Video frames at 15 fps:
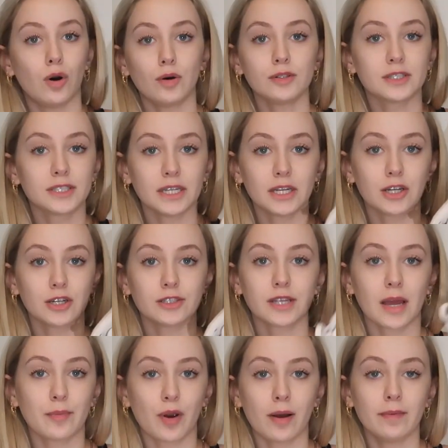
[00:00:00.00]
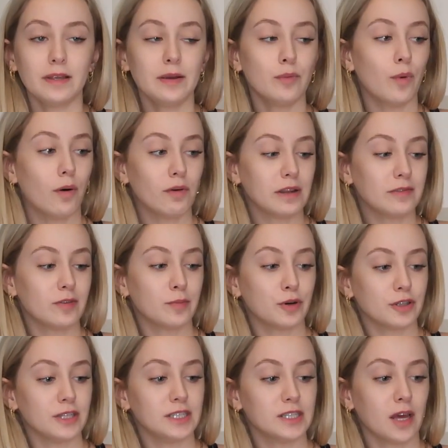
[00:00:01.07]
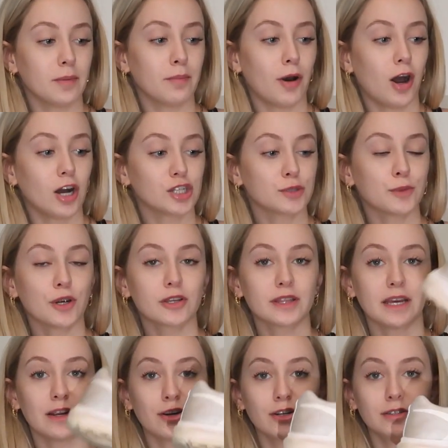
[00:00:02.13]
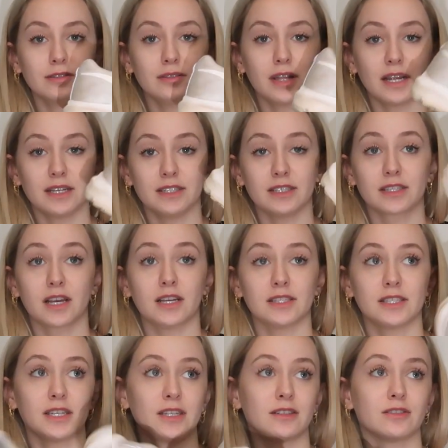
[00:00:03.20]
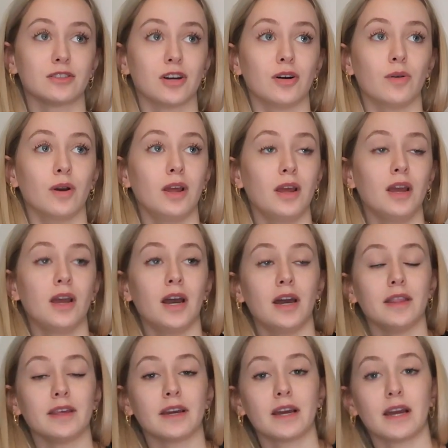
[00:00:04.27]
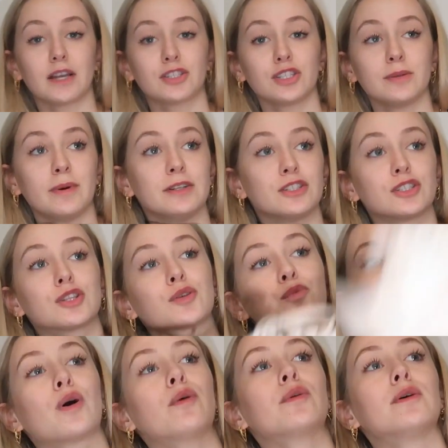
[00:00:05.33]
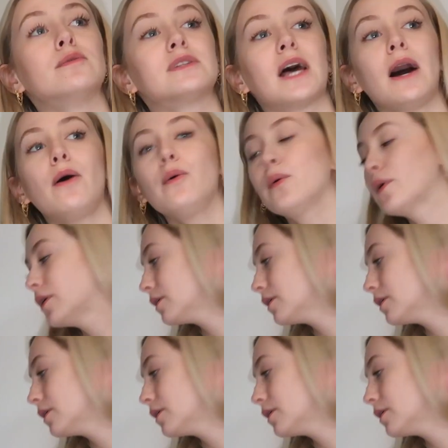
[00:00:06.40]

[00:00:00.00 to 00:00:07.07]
Old sneakers, I probably won't even put these on Poshmark. They're like disgusting, so I think I actually might just throw those out.